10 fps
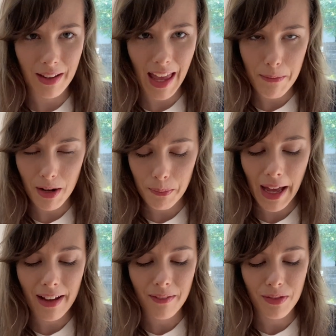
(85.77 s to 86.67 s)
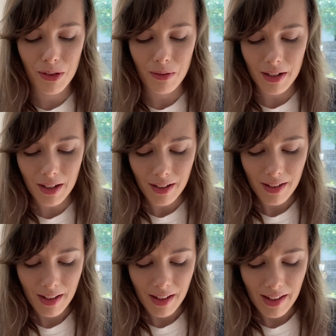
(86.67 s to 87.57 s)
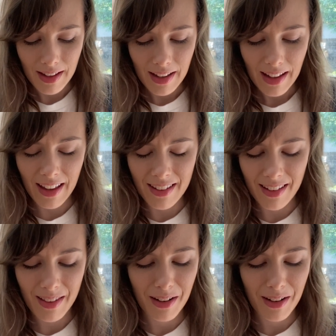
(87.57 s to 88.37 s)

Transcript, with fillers: It came in a pack of three, and it's